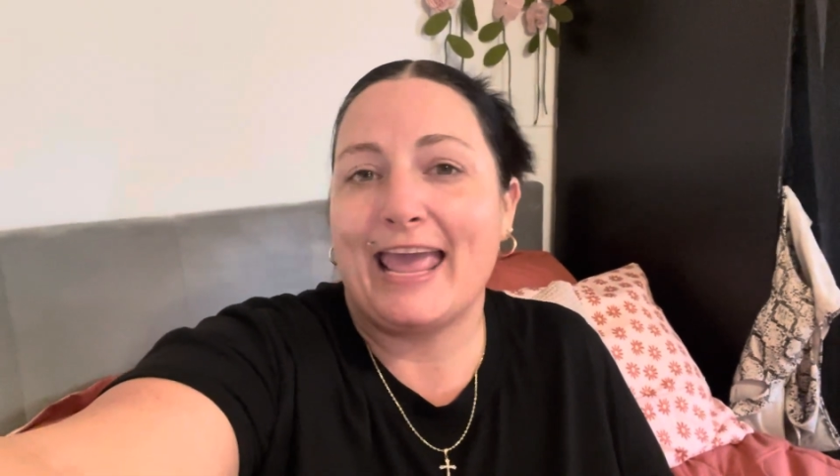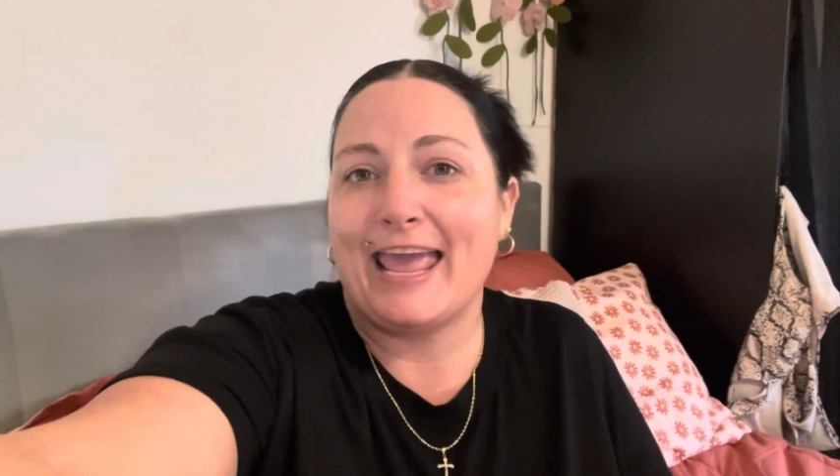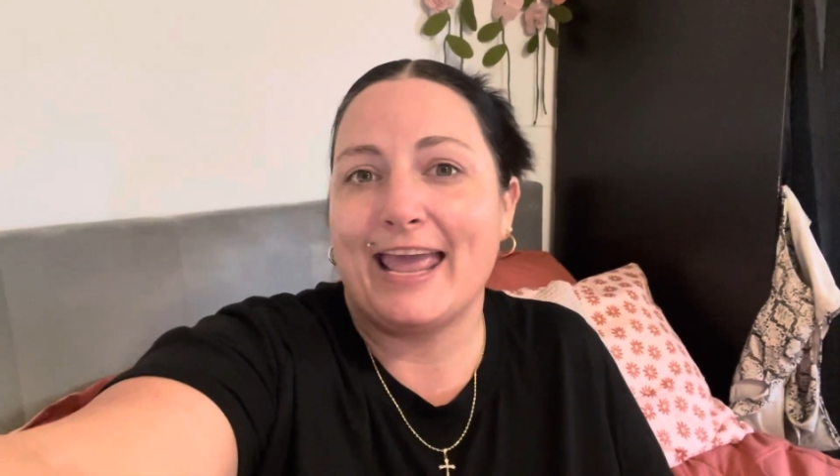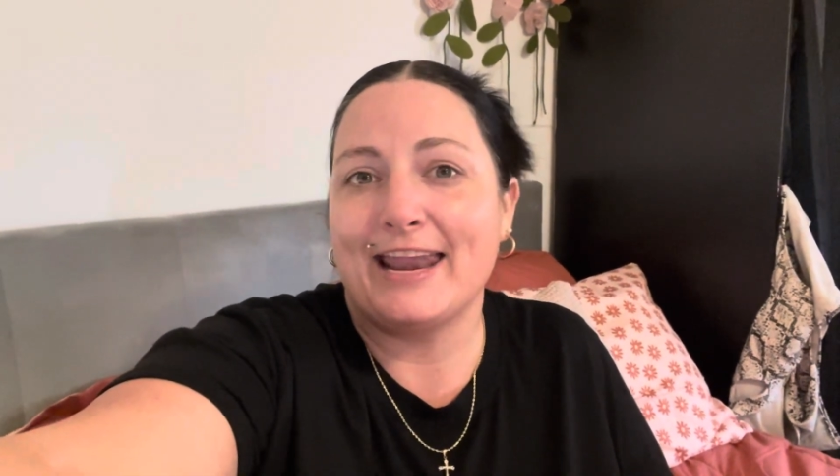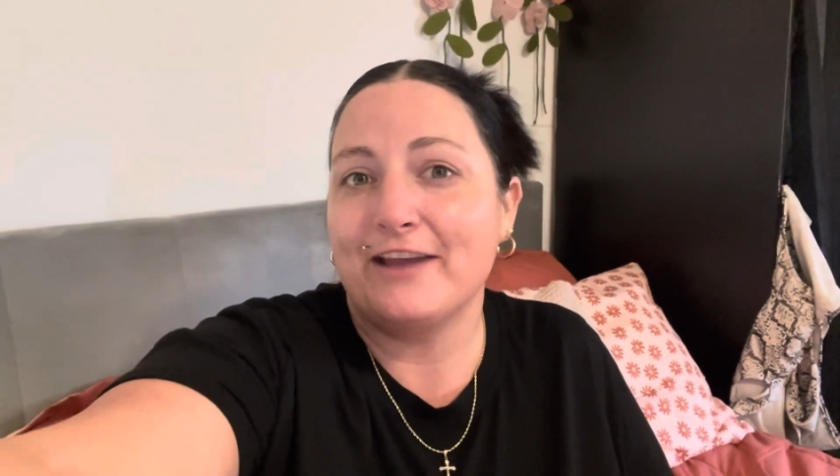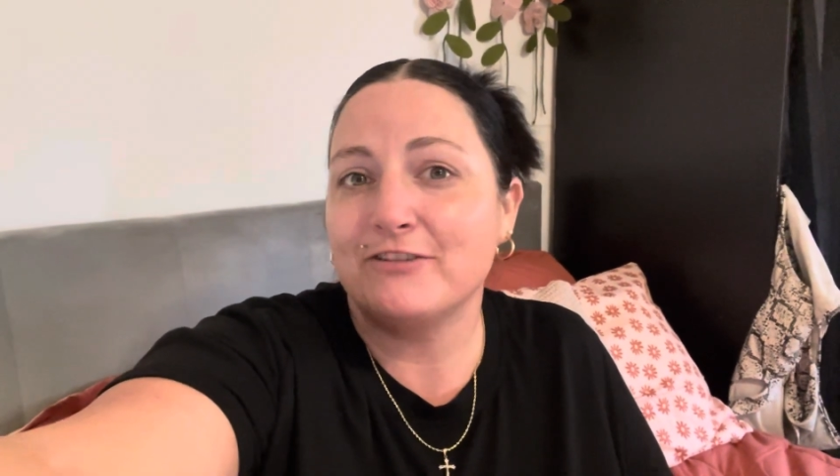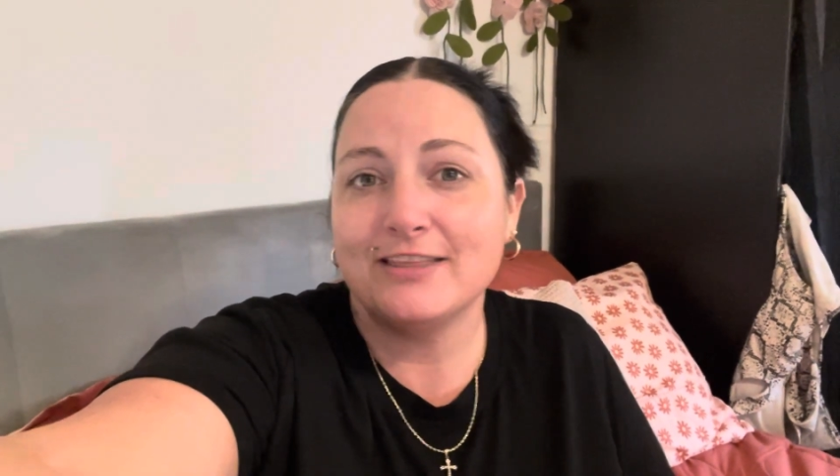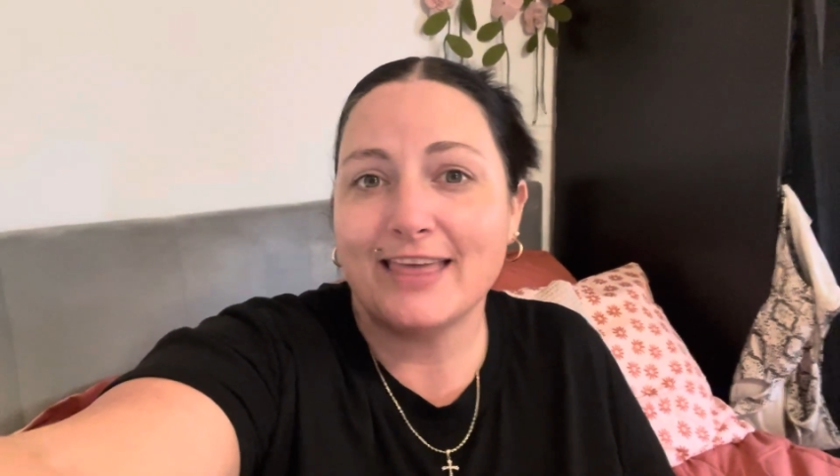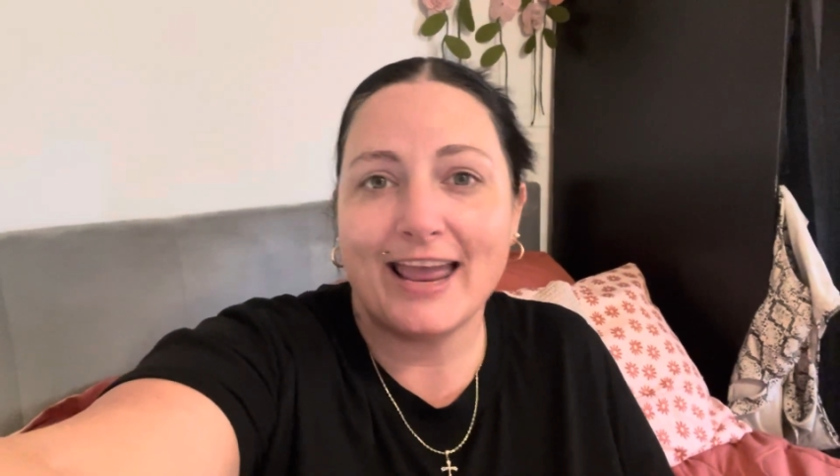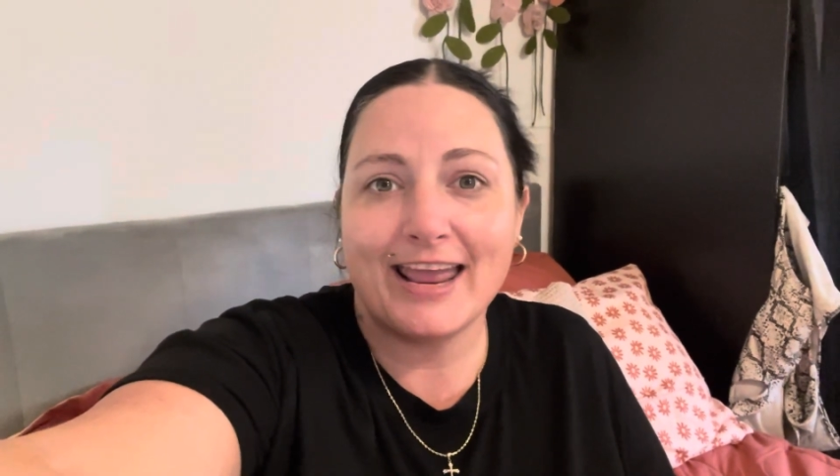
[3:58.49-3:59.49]
and
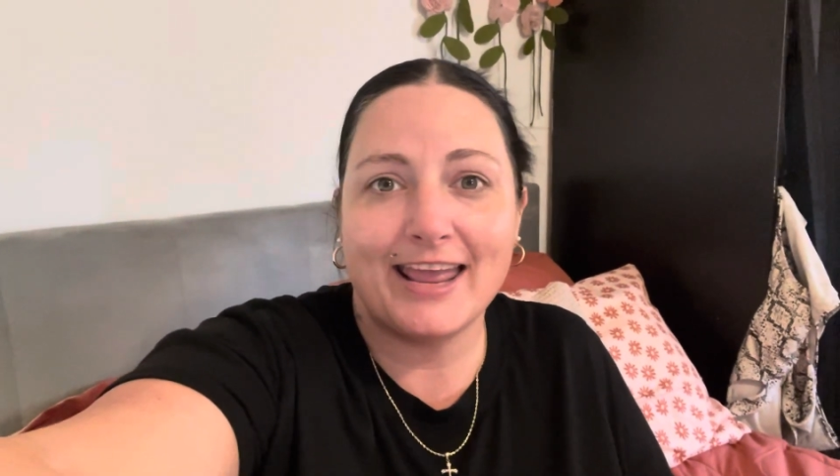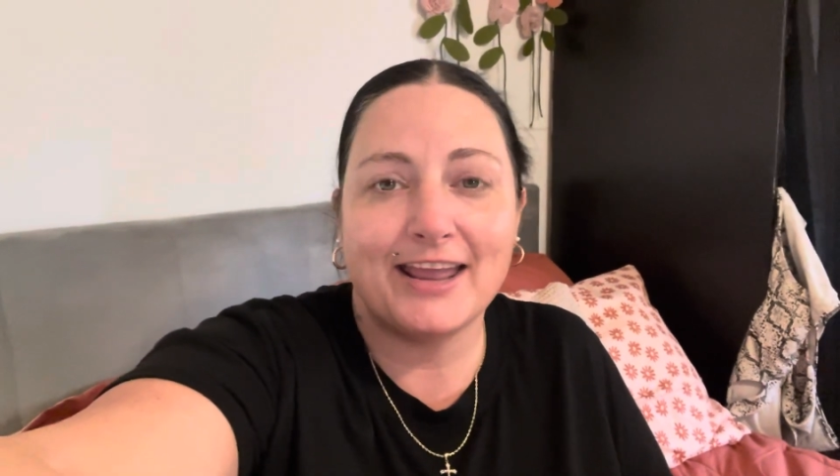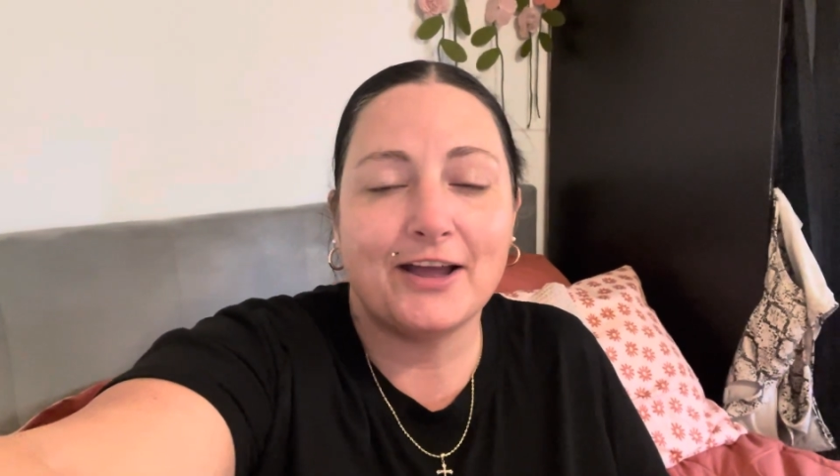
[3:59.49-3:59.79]
everything.